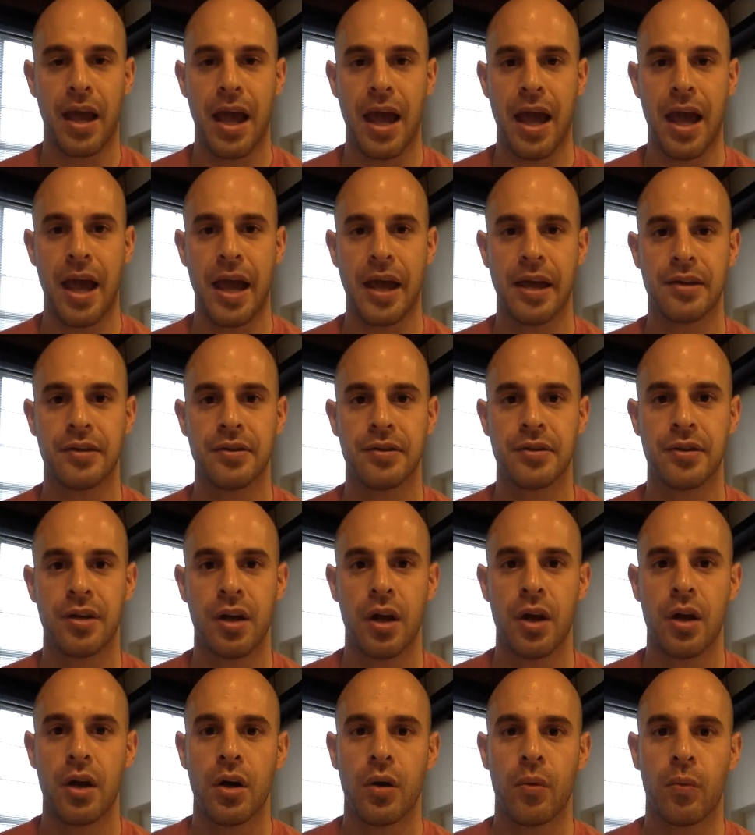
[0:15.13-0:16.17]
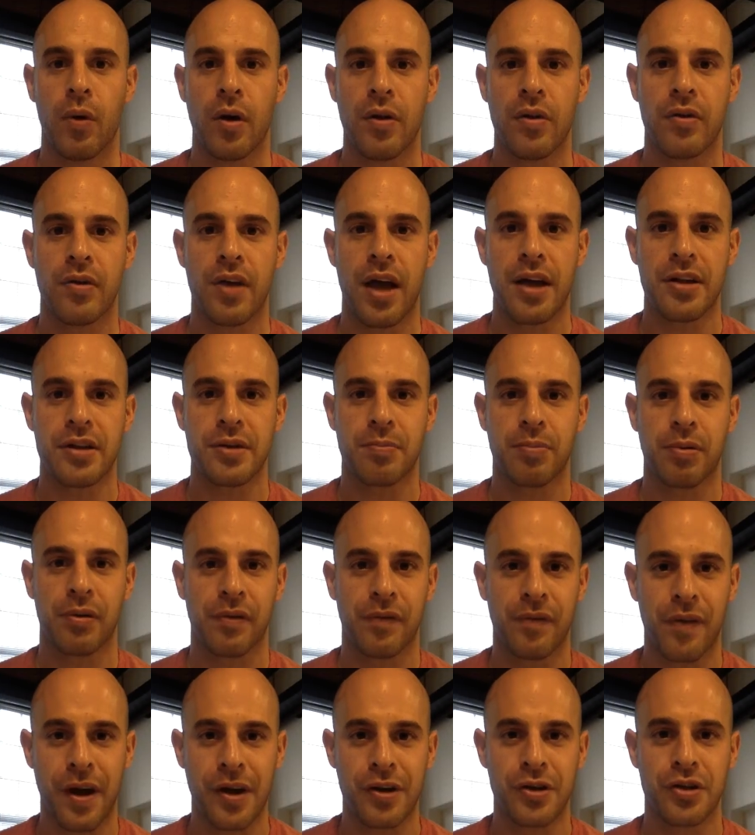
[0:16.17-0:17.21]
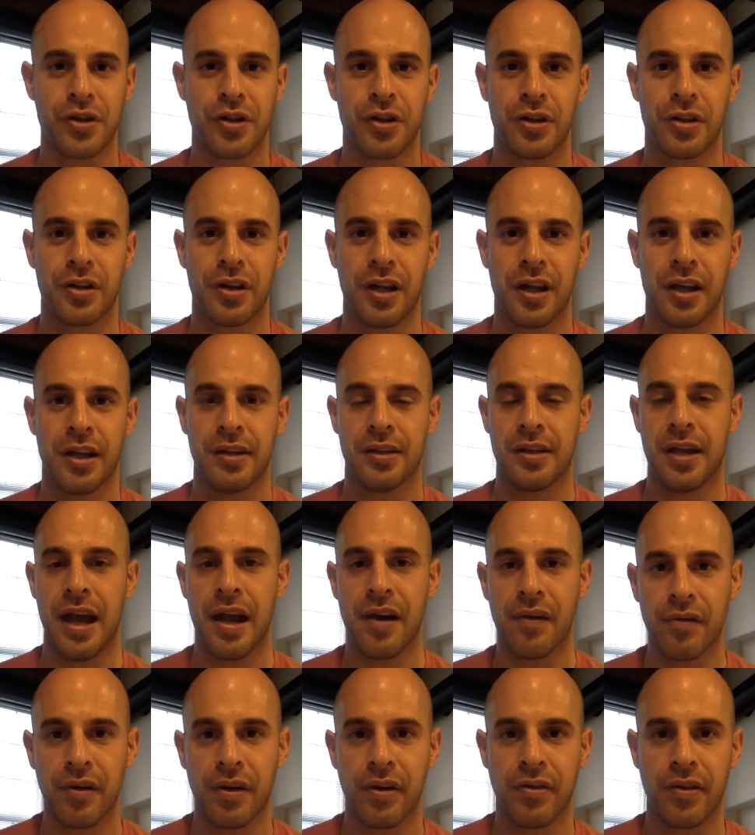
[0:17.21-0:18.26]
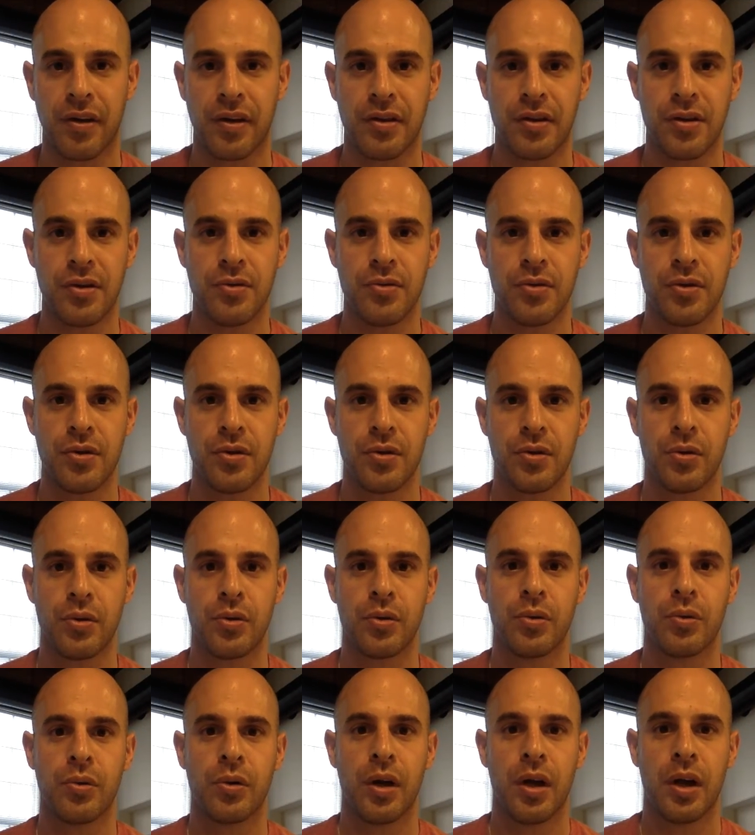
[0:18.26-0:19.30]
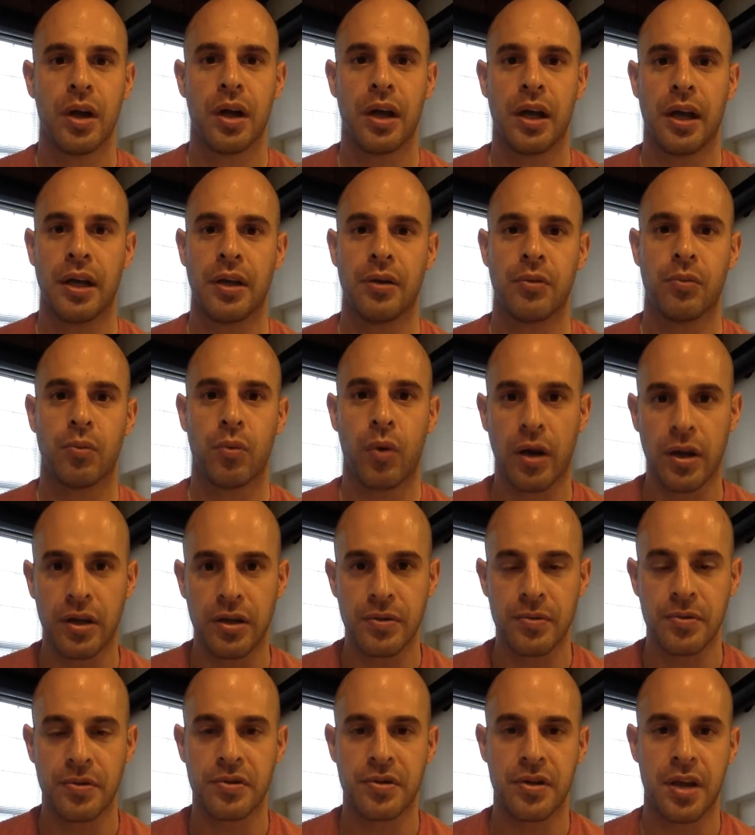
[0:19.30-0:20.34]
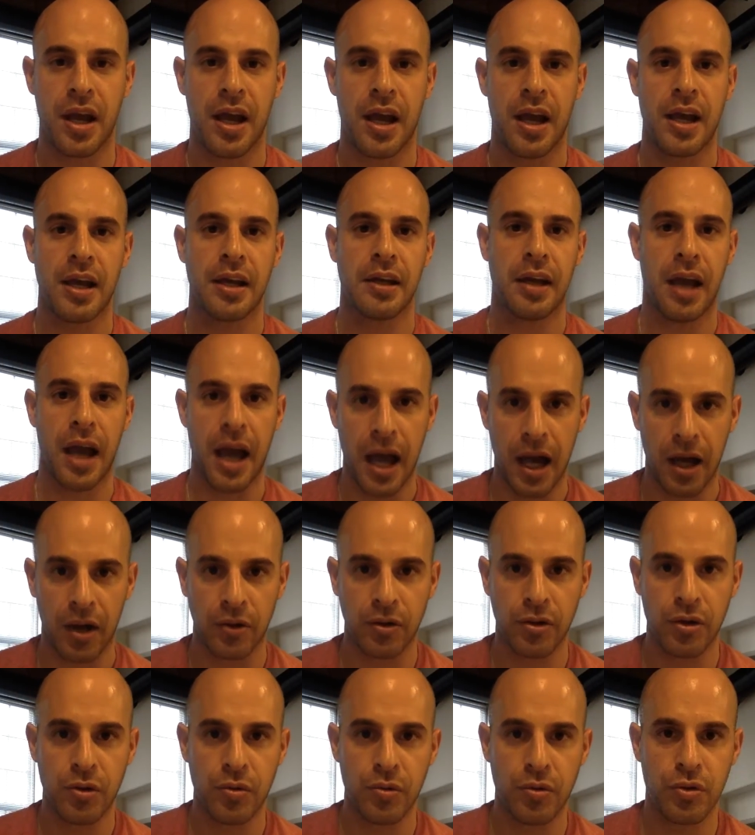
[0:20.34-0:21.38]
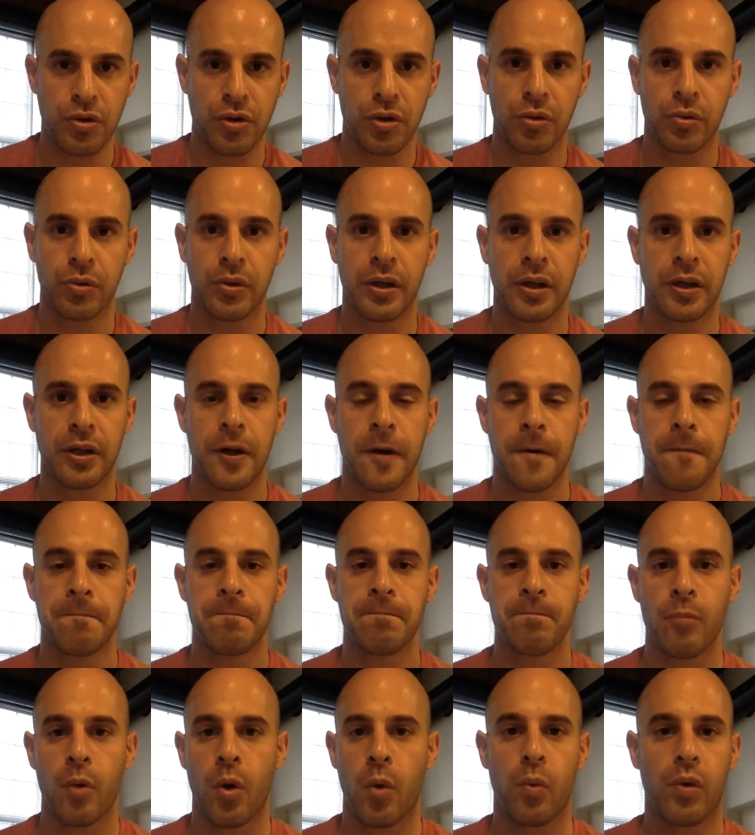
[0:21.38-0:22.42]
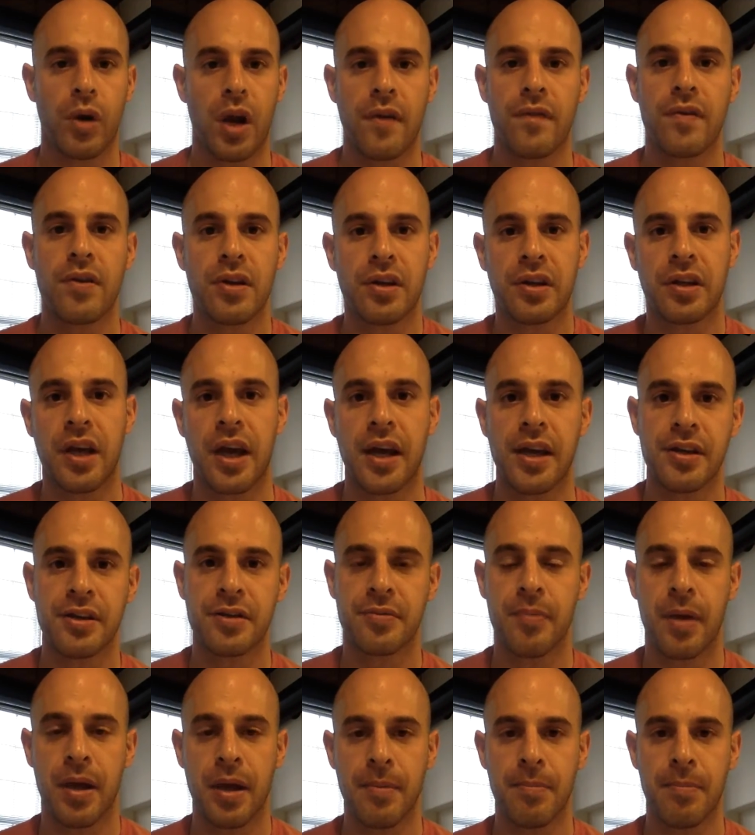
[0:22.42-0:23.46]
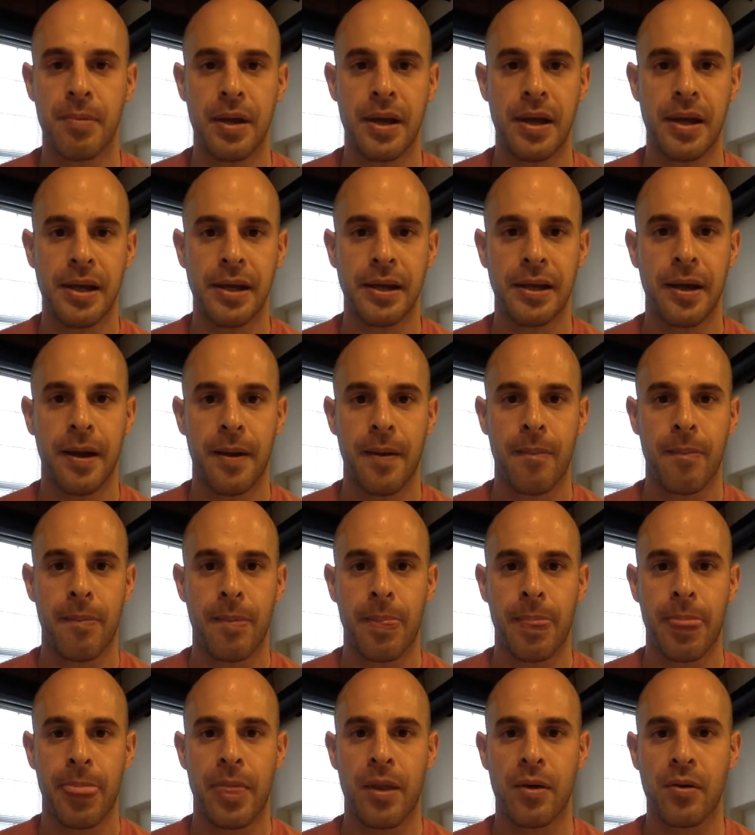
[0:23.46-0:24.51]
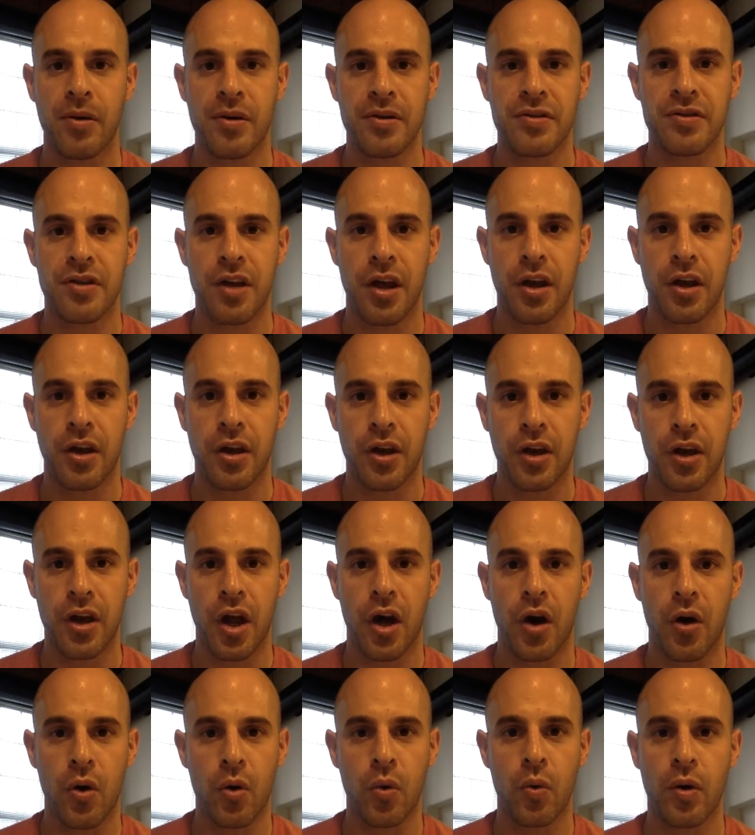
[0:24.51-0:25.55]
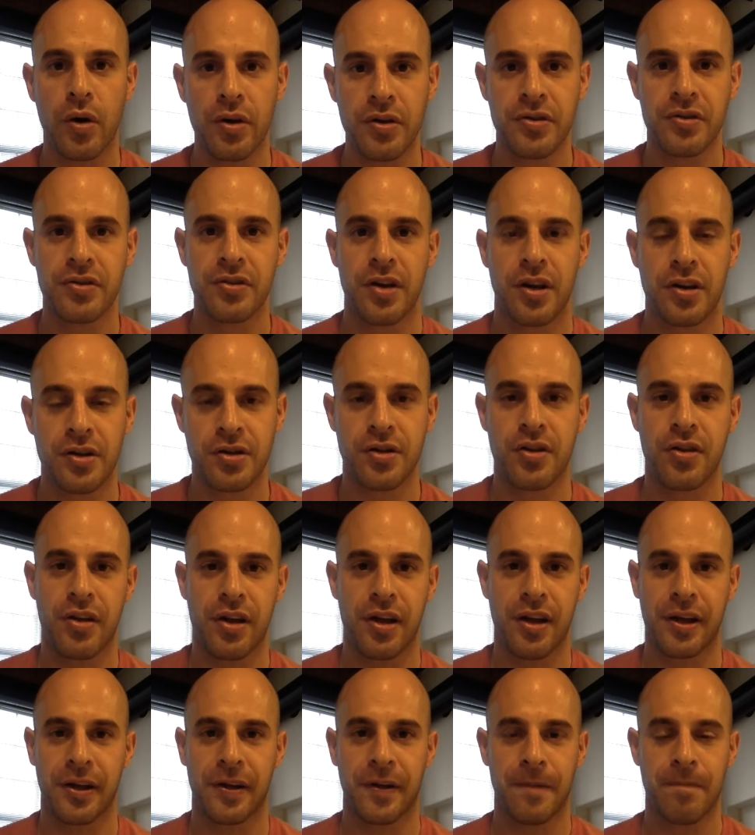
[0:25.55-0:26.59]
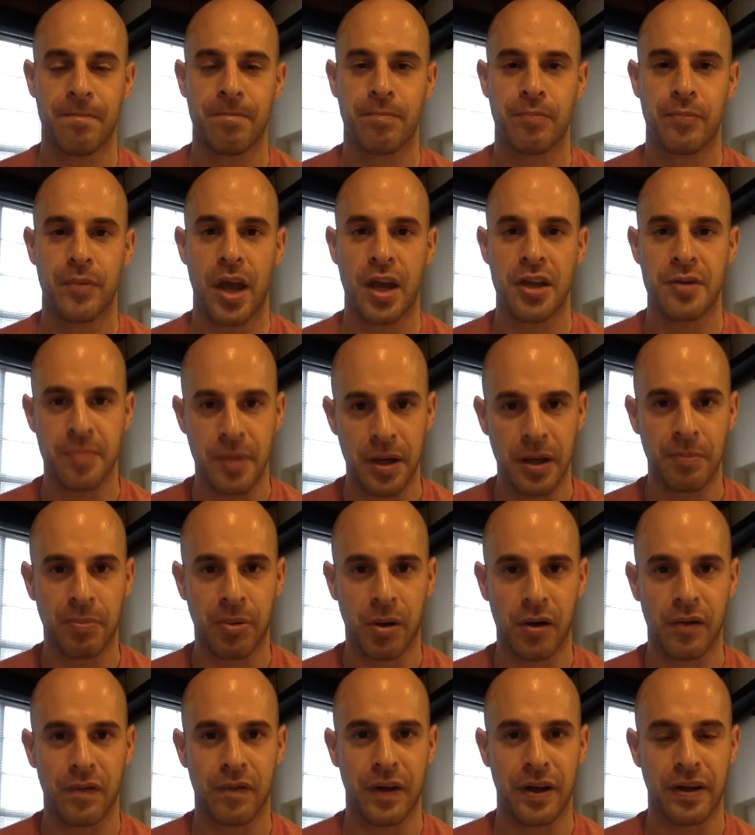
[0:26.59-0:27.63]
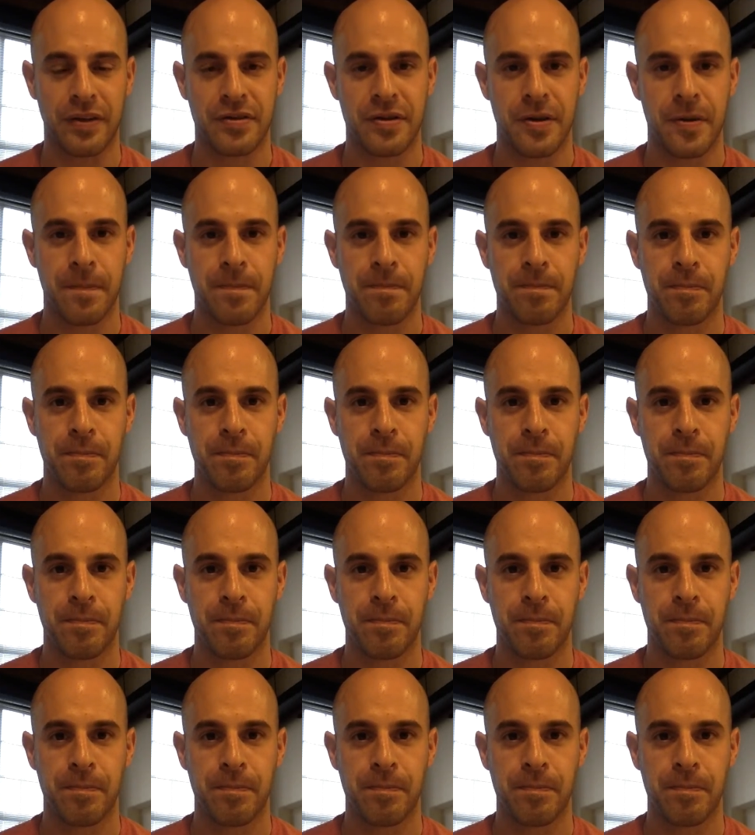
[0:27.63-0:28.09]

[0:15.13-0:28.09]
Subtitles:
And whether that's perfection in everything you do, in what you say, how you do it, whatever the case may be, there is no such thing as being perfect.